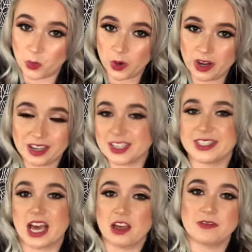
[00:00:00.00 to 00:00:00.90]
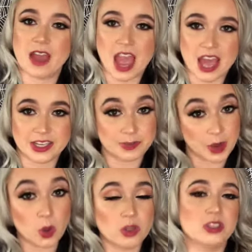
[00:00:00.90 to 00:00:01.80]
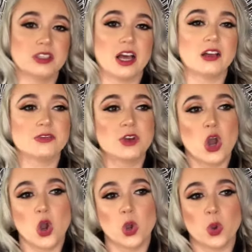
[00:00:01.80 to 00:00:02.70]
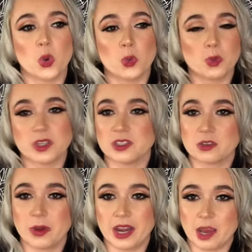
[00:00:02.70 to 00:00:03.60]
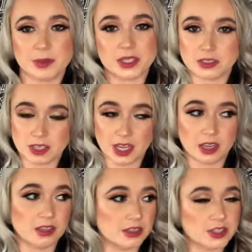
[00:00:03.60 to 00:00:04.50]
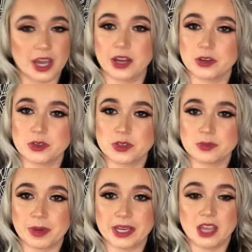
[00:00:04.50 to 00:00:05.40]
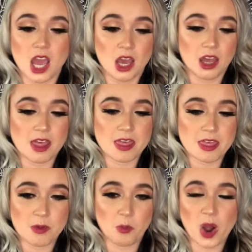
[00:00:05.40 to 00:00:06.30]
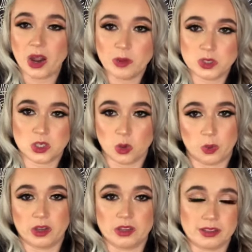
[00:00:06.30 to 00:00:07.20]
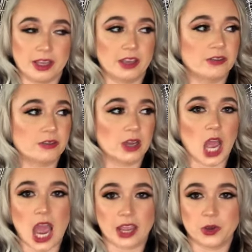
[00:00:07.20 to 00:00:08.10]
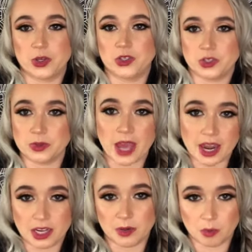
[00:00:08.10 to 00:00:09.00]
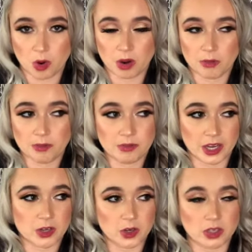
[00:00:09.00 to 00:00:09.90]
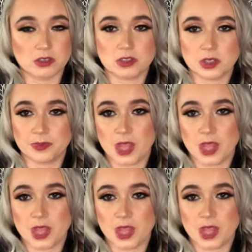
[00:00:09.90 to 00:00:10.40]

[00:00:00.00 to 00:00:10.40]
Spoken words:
warrior self and my old self, who was quite happy to stay in the shadows. But where I was going in life, I couldn't do that anymore. I couldn't.